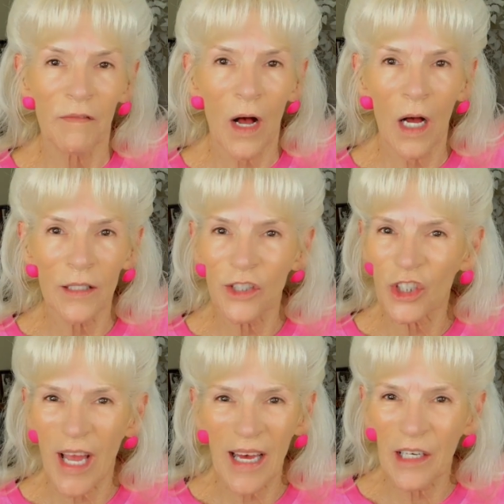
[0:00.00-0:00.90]

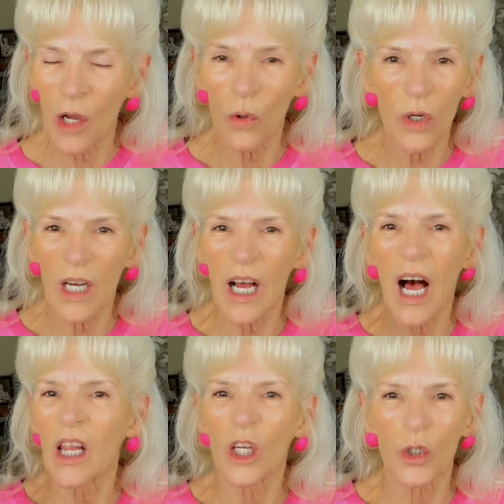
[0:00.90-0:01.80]
eyeshadow
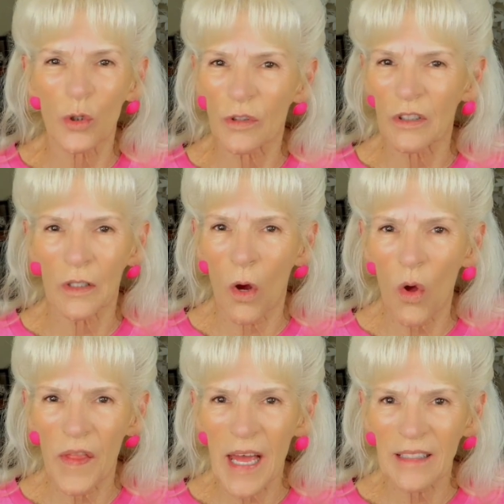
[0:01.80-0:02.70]
colors and all
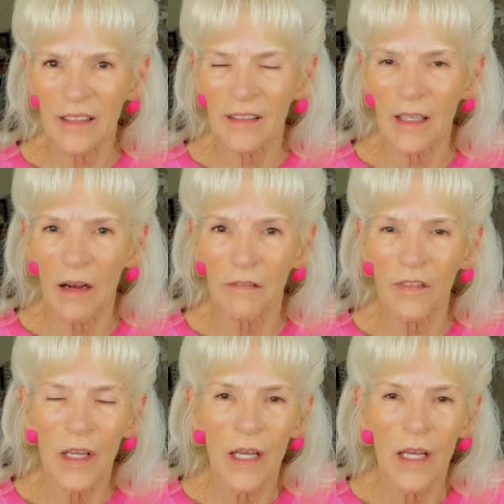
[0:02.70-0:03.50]
that stuff.